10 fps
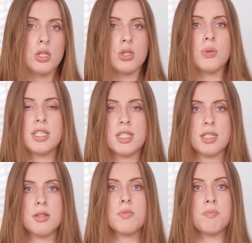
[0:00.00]
so it
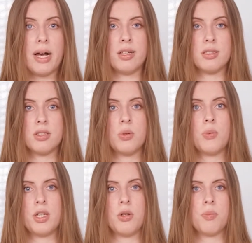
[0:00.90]
doesn't melt
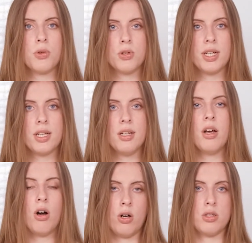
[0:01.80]
when you pour in
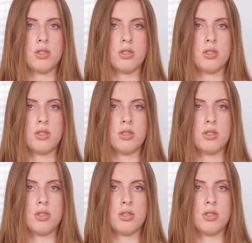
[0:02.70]
hot